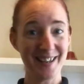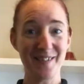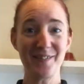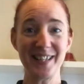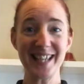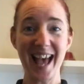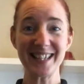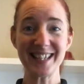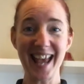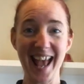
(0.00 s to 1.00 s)

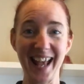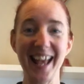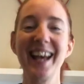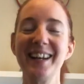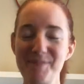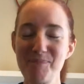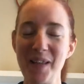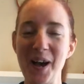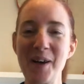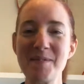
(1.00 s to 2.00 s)
Fantastic!
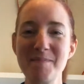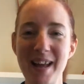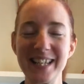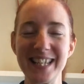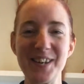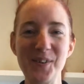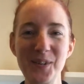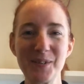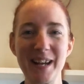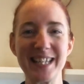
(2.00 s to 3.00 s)
I hope you managed it all
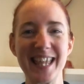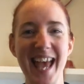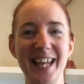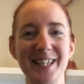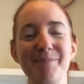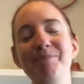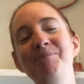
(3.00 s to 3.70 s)
the way to the end.